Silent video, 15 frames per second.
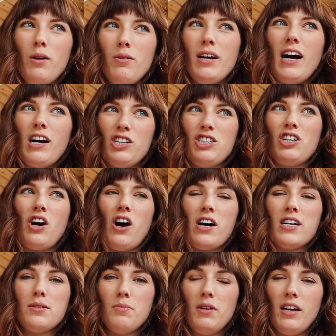it would actually
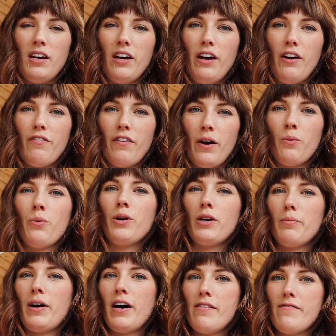cost me if I were
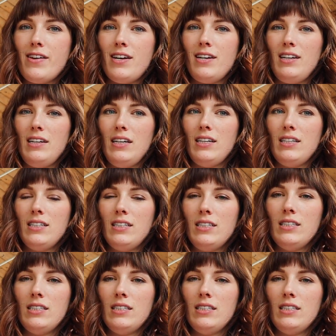to buy a vanity.